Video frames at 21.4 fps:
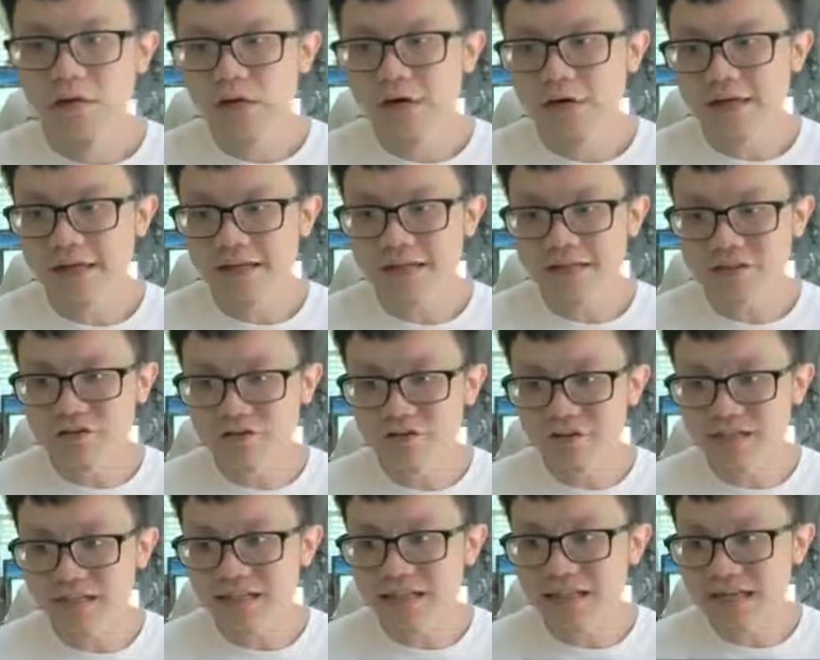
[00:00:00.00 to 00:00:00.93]
Okay, let's do
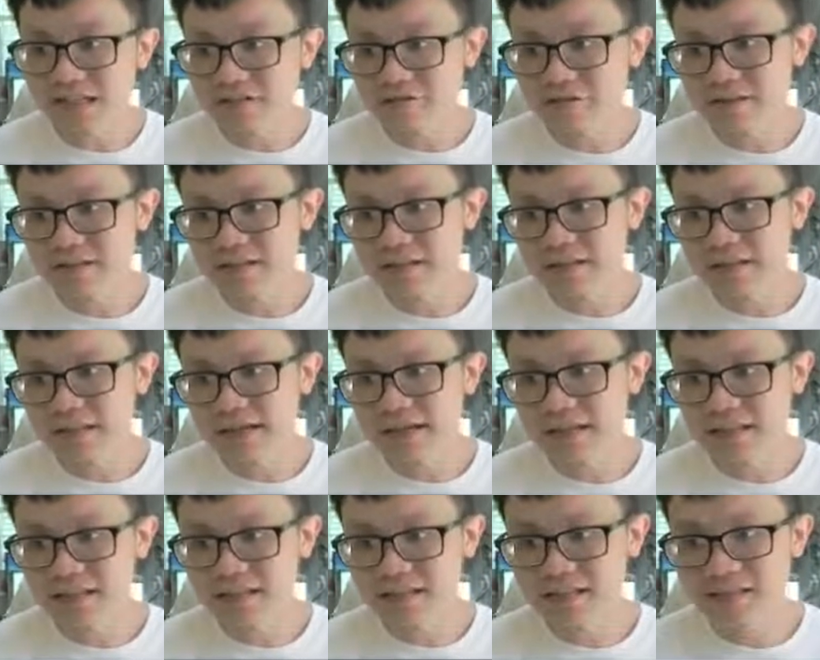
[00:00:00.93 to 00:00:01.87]
this last question.
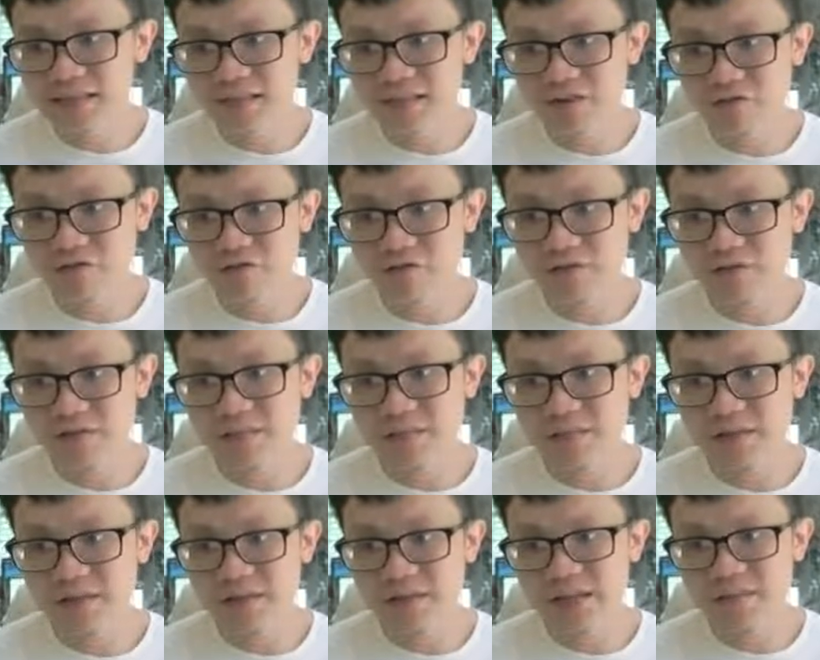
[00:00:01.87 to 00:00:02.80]
Ah, State 2
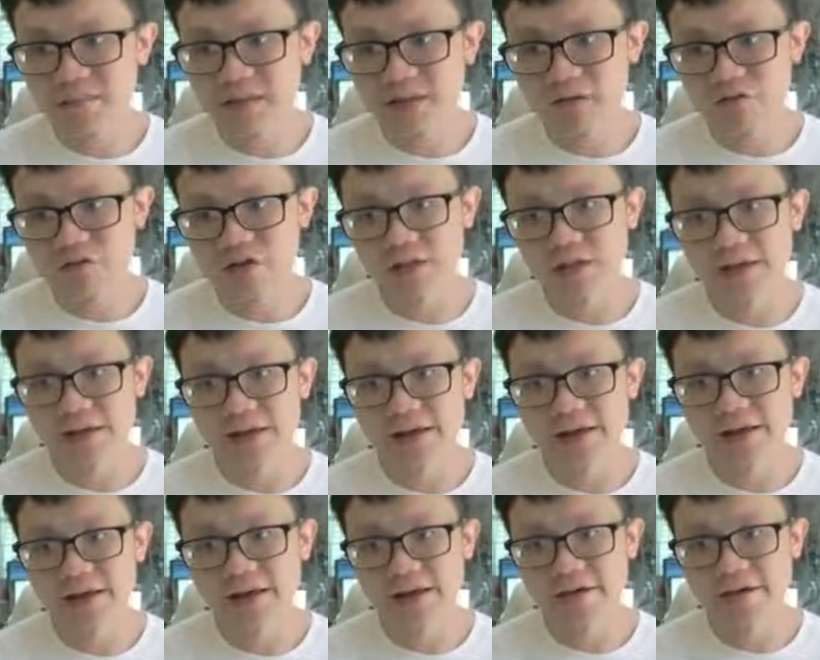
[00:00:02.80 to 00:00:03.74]
similarity between
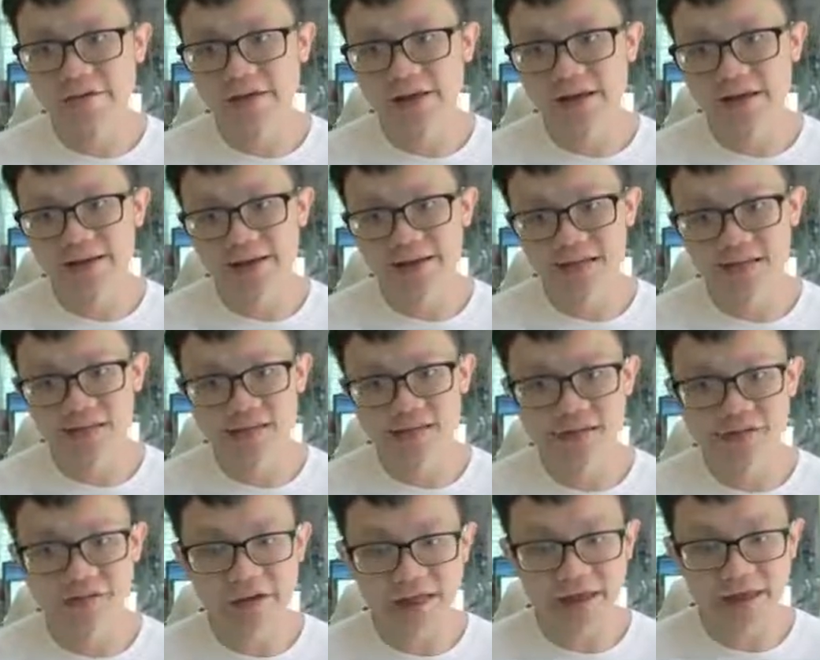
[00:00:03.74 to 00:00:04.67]
inhale and
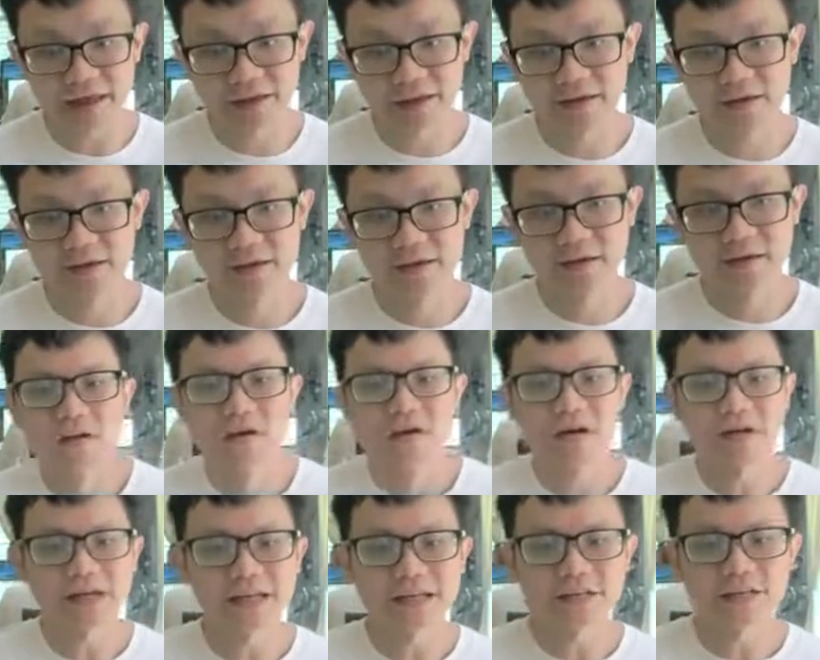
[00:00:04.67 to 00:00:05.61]
exhale air. Eh?
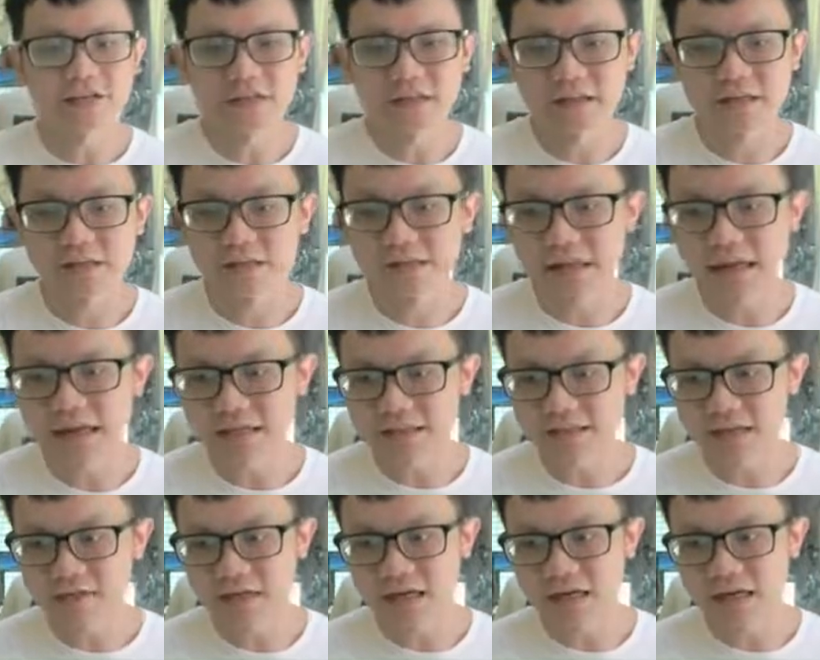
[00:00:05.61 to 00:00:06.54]
Okay, so the
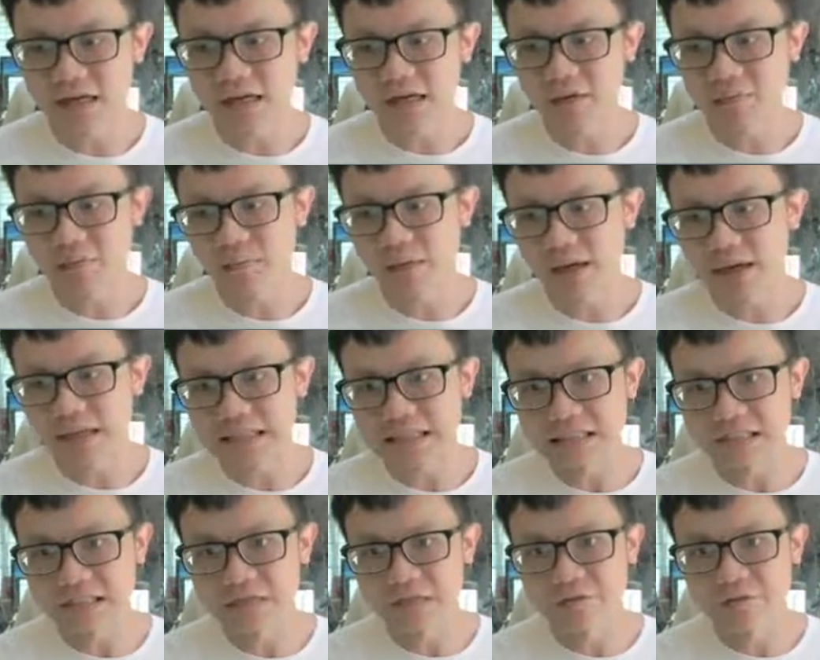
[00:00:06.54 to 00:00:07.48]
last um,
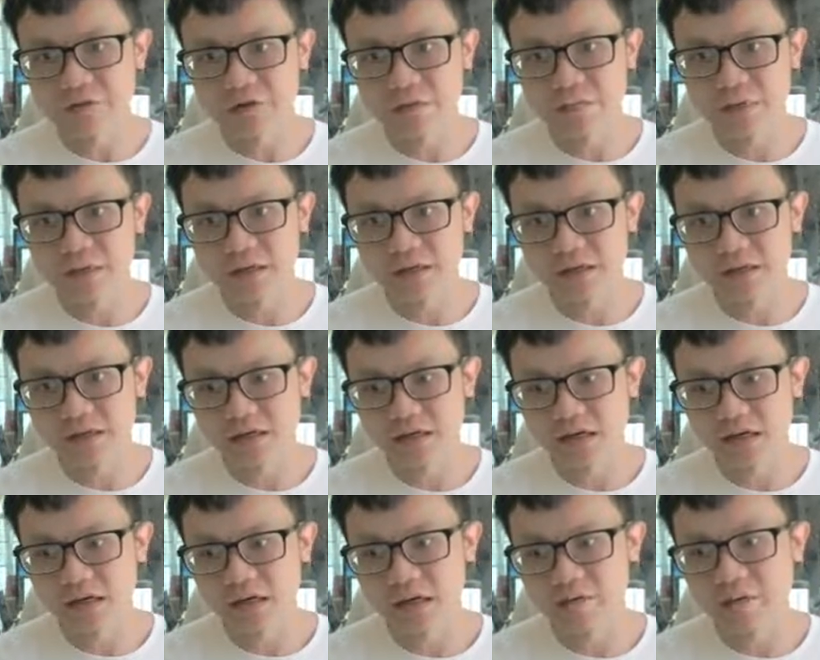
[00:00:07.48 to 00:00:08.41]
answer will be
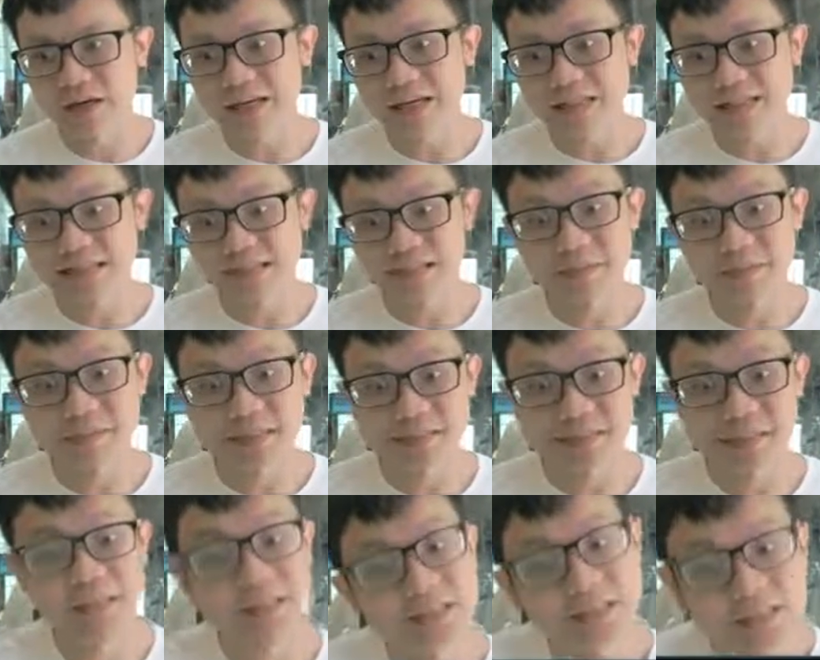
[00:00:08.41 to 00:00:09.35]
uh, what is the
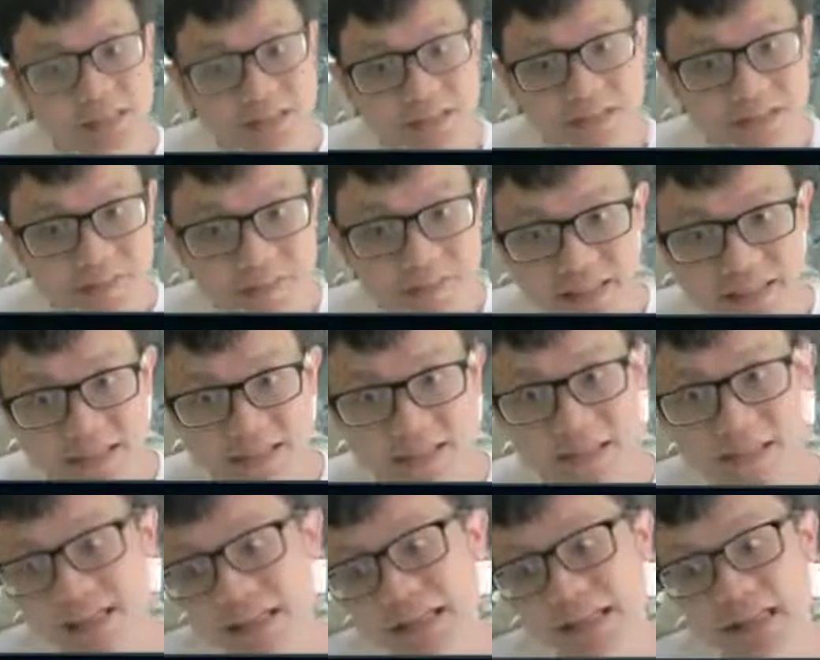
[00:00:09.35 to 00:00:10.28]
similarity? Just, just make it
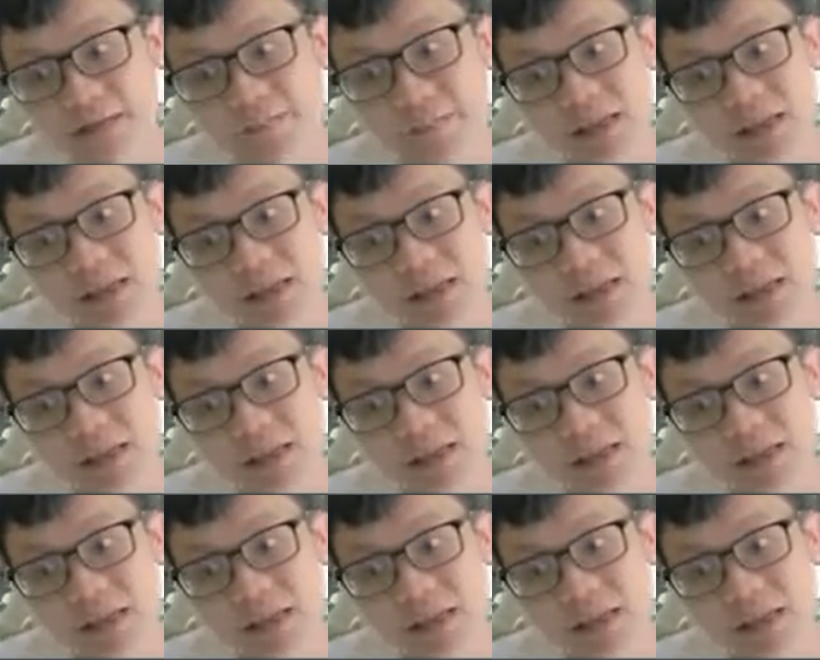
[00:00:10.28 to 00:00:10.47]
ah.